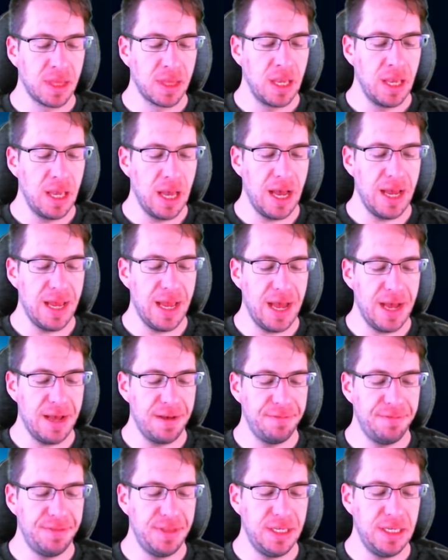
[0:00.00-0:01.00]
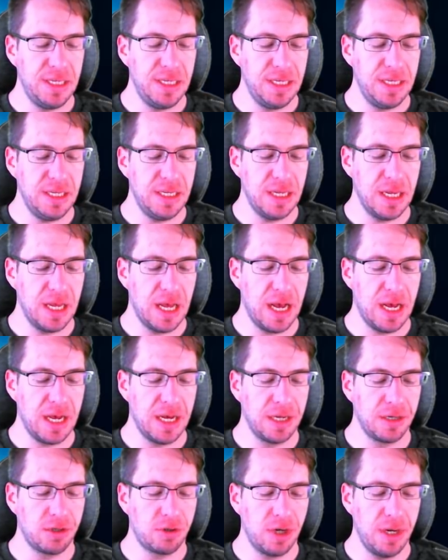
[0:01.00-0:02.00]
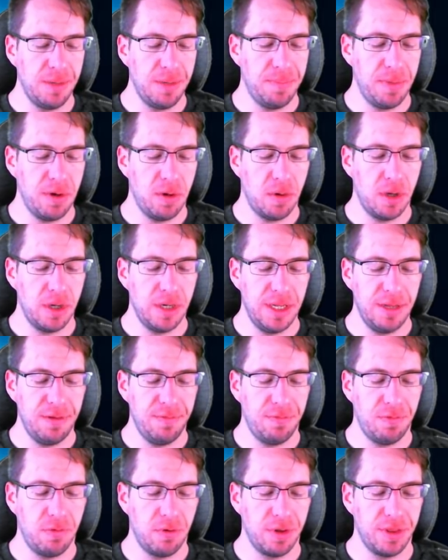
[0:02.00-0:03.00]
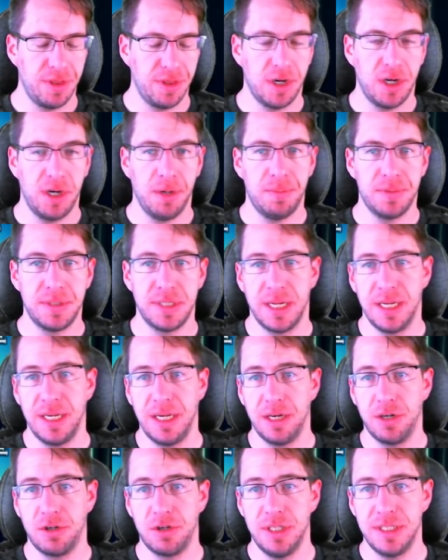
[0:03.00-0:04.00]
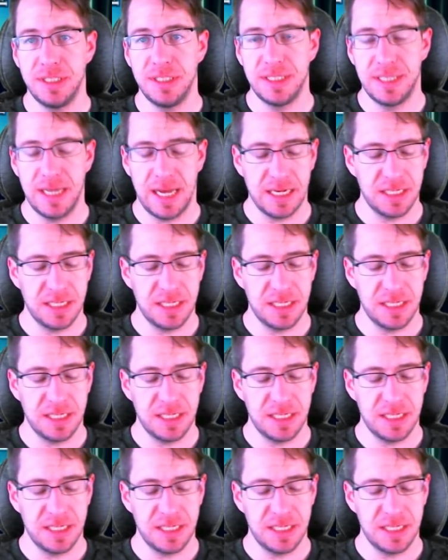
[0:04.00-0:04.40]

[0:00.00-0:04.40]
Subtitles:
I have the great bow on him for 30% increased attack